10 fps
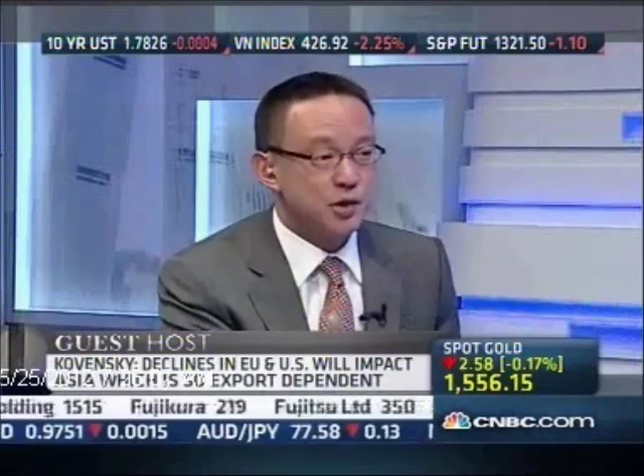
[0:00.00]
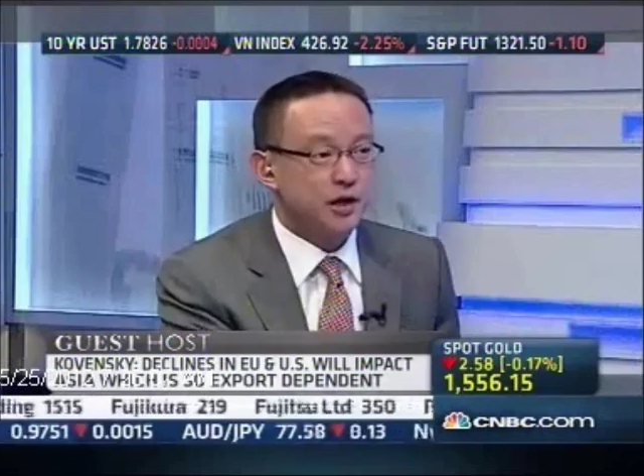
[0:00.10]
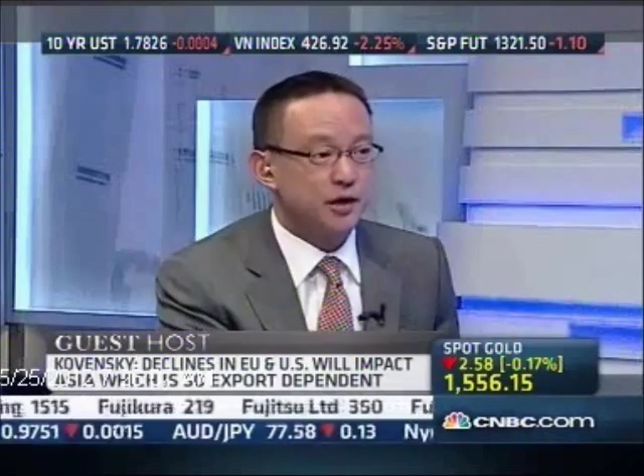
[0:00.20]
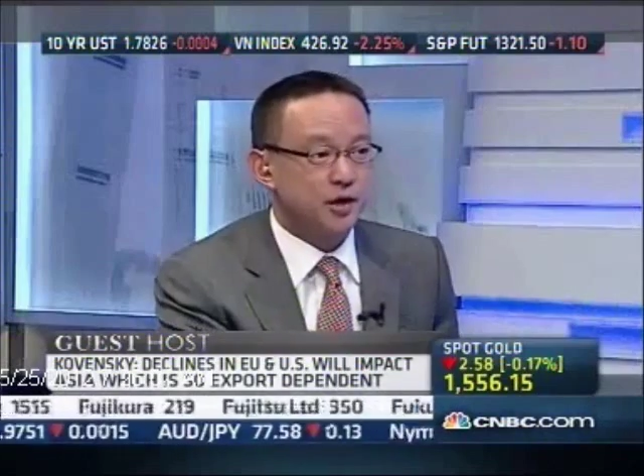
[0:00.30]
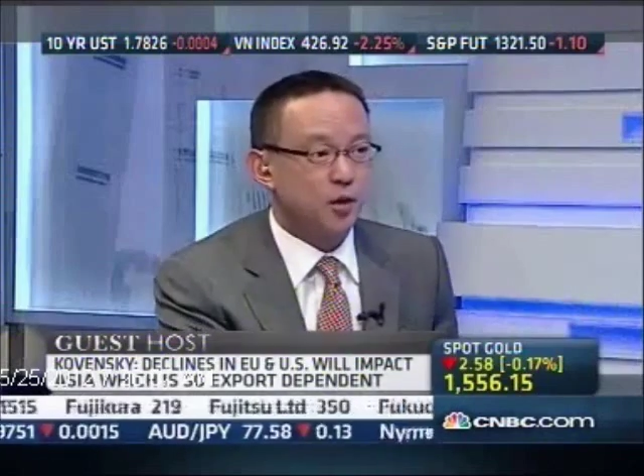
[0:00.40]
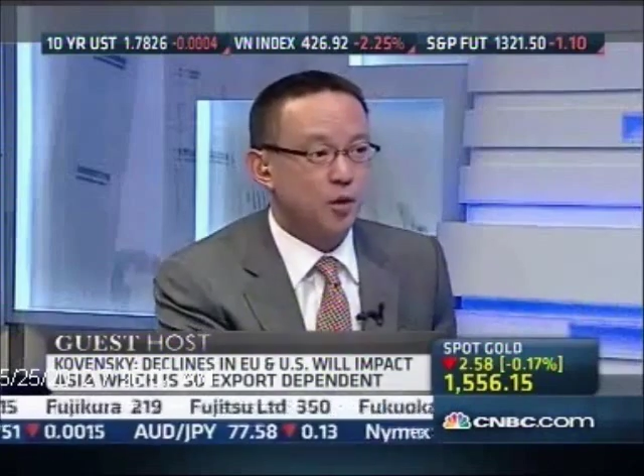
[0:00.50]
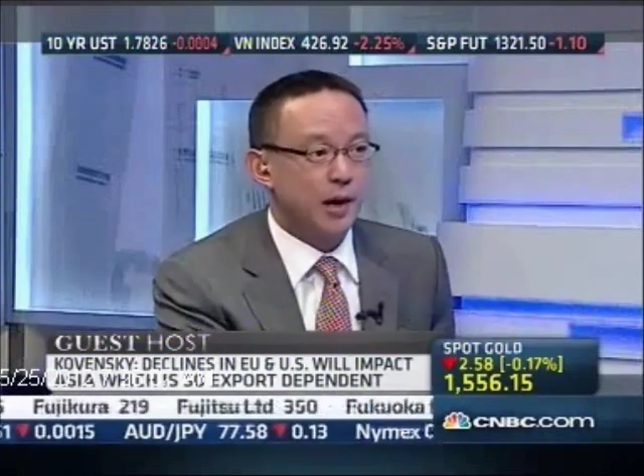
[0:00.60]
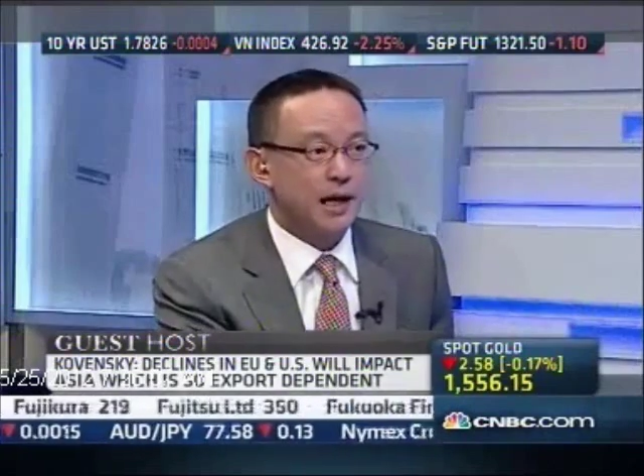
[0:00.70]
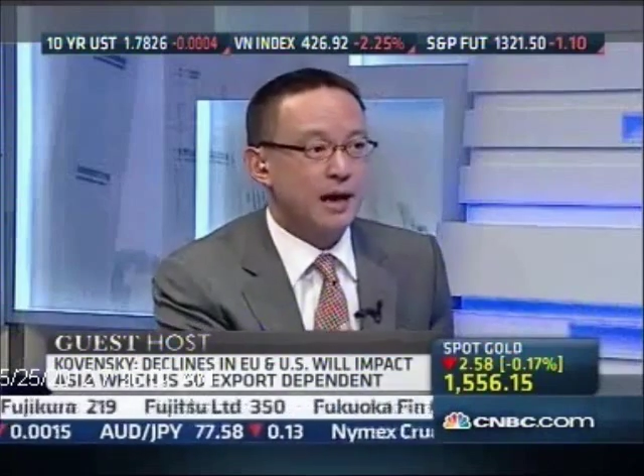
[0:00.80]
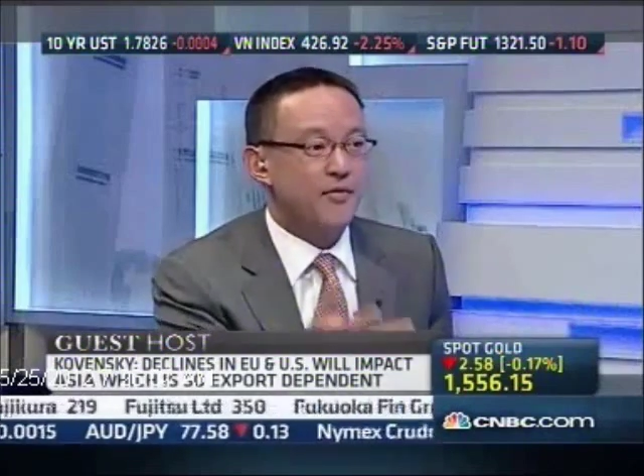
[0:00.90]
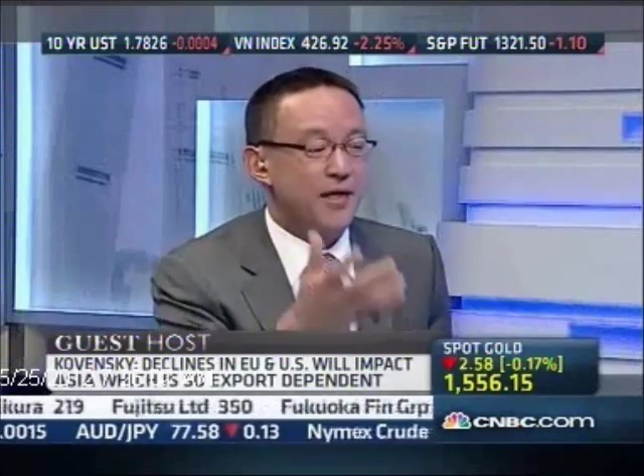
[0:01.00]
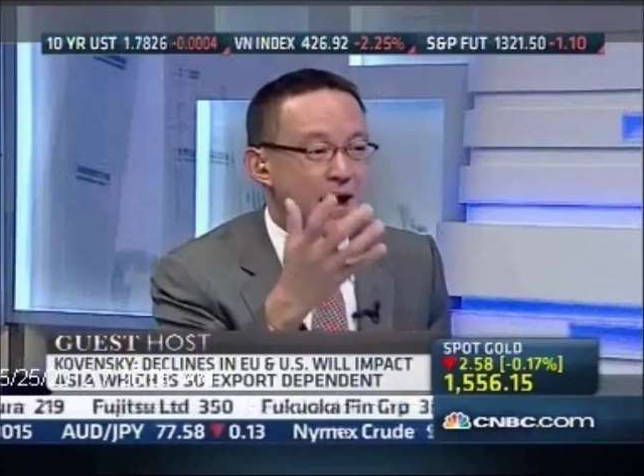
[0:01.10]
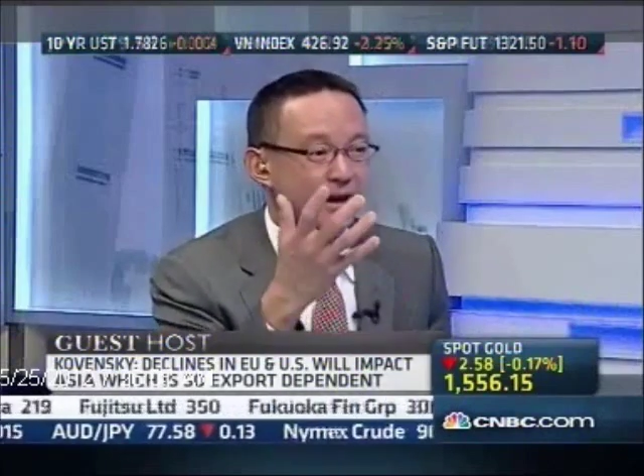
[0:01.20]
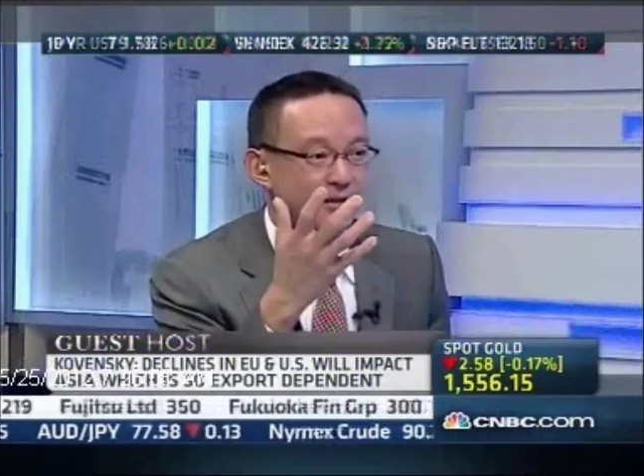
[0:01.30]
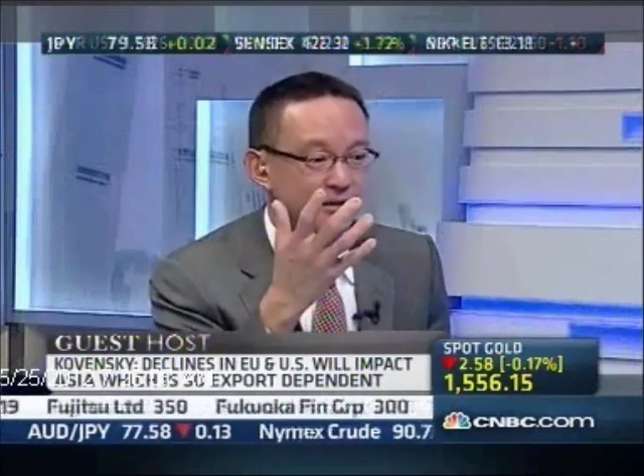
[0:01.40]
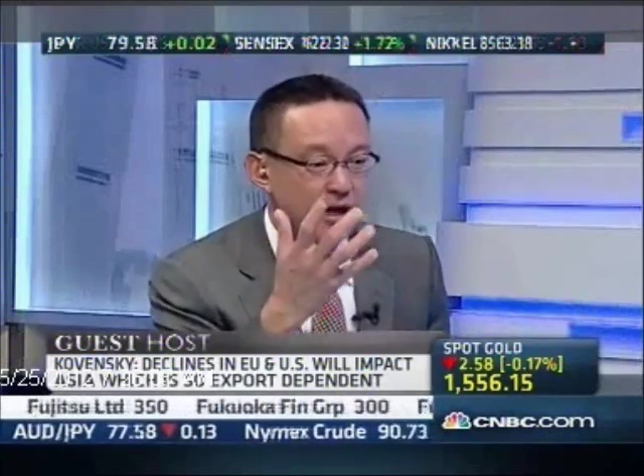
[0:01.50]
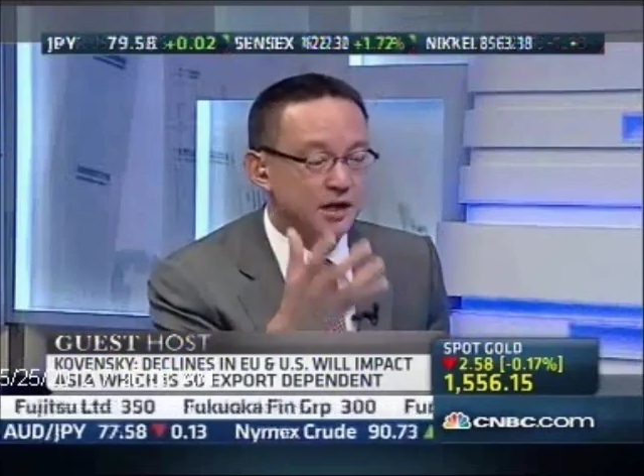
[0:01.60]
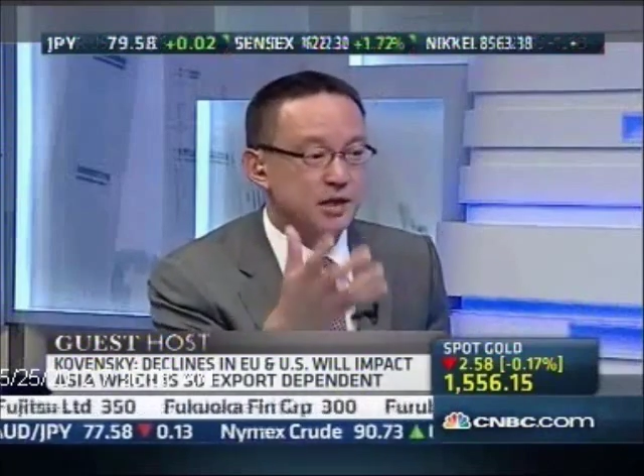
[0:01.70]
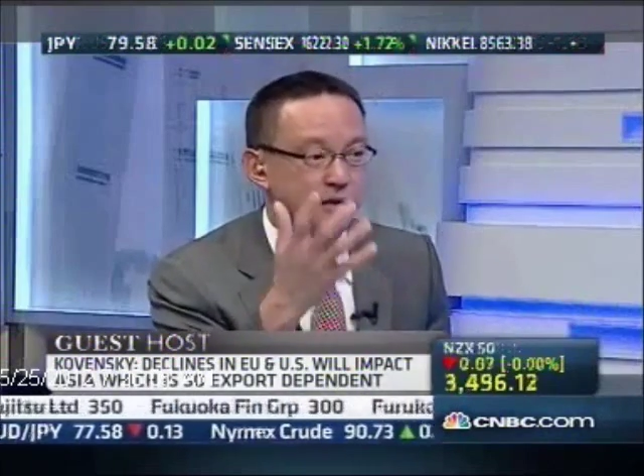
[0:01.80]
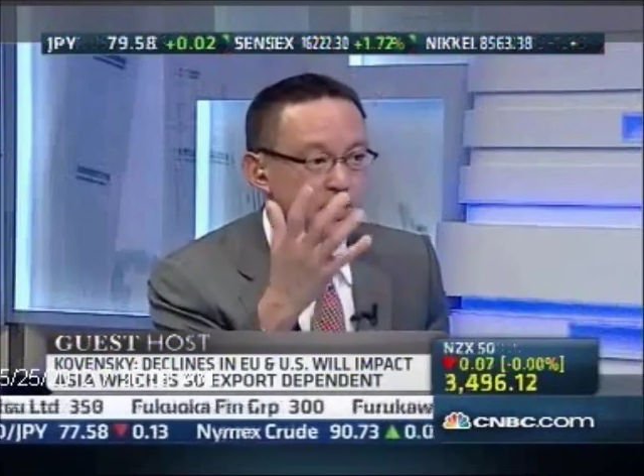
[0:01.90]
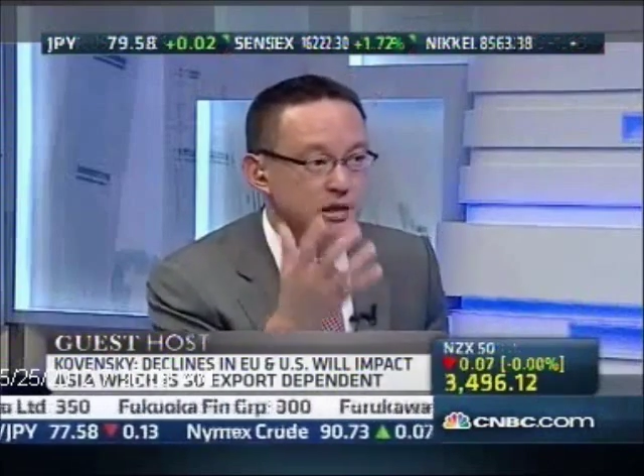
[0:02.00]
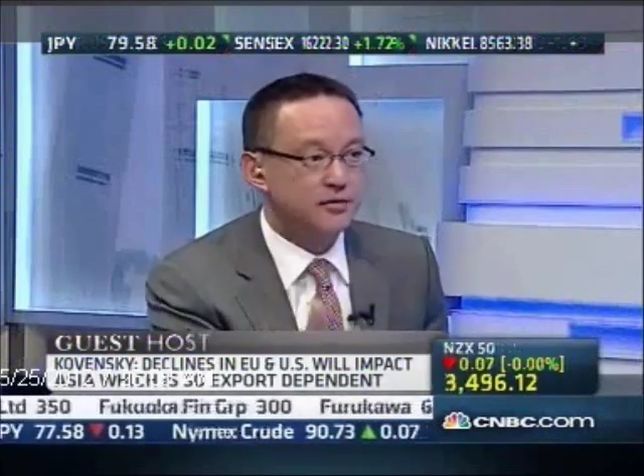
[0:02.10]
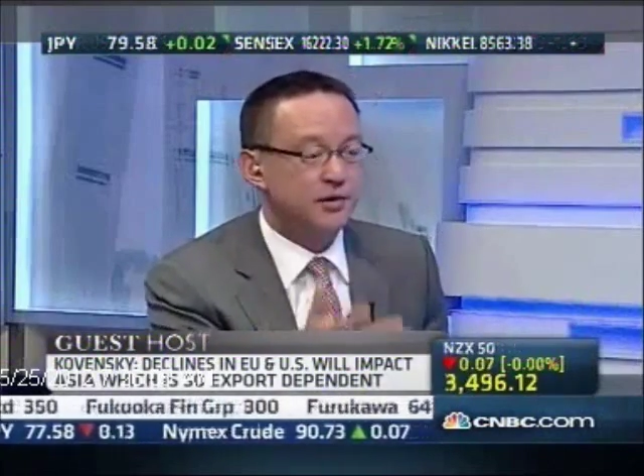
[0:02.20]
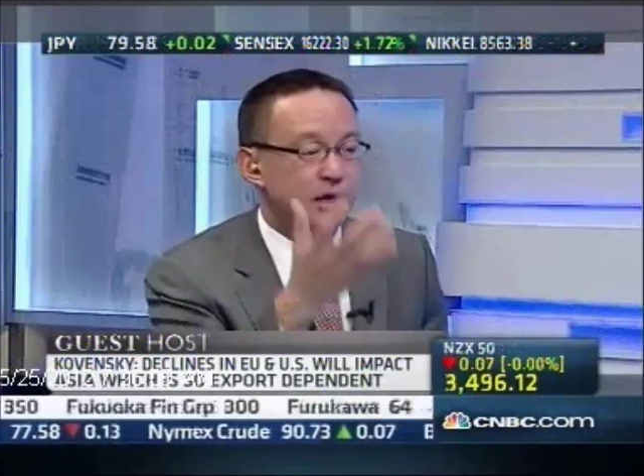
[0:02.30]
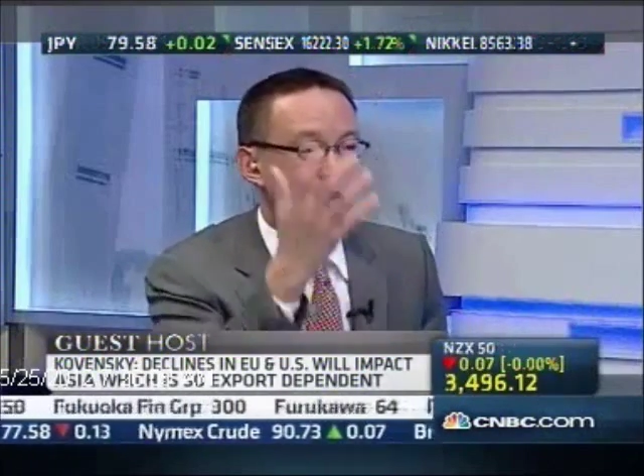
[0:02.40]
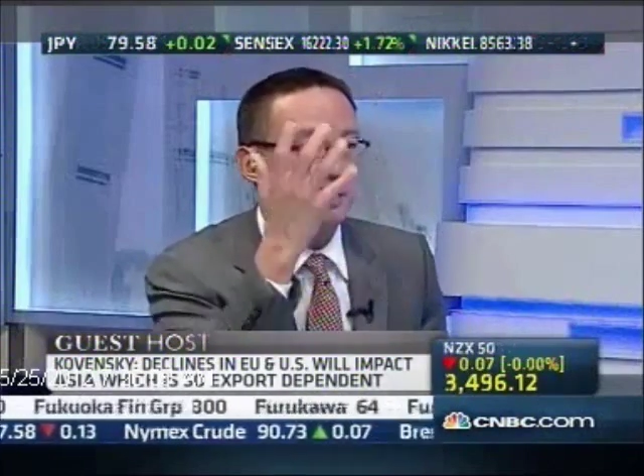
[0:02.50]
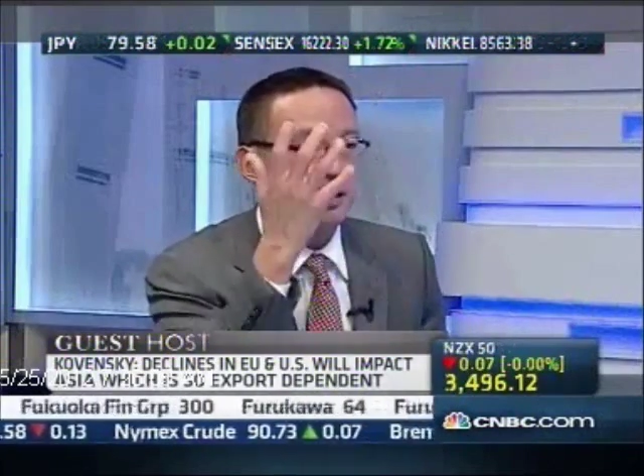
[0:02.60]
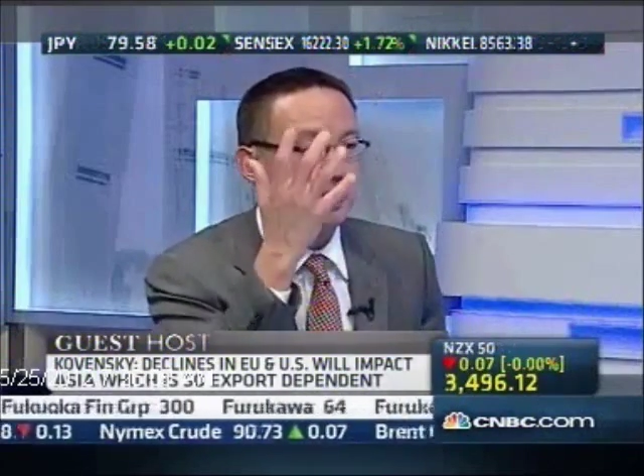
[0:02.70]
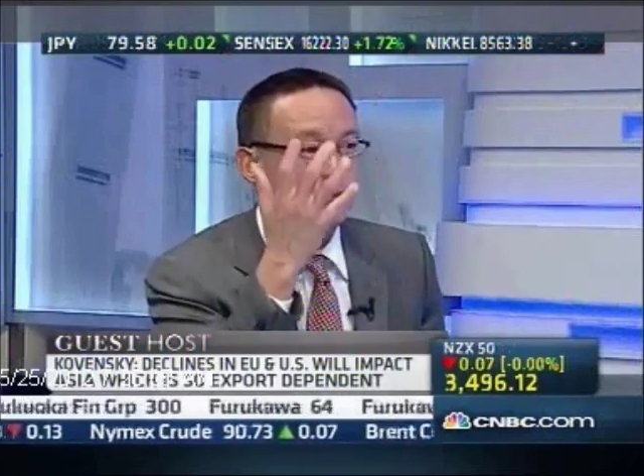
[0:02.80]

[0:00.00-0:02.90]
not going to go away, and that does have a dividend